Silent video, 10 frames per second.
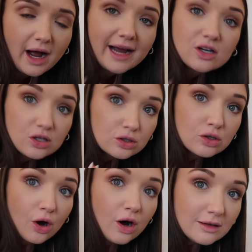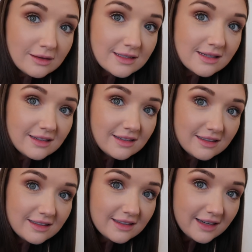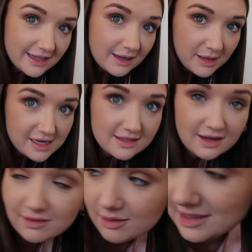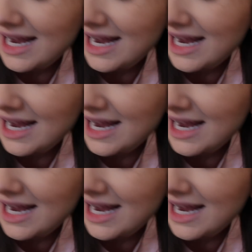I could not eat a pizza, I'm